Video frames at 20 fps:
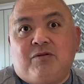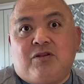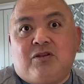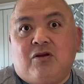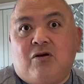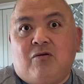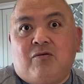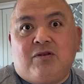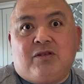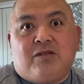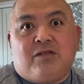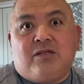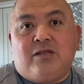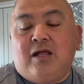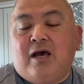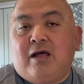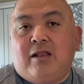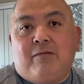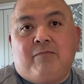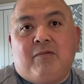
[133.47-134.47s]
So it's
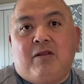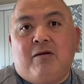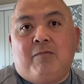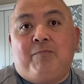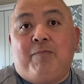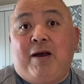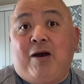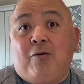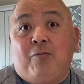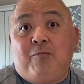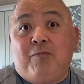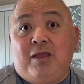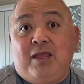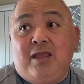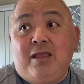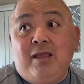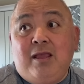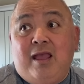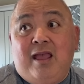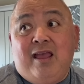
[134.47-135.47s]
not about
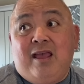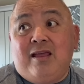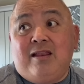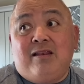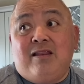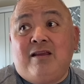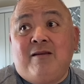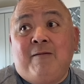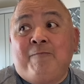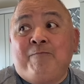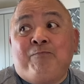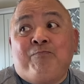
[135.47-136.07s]
me. And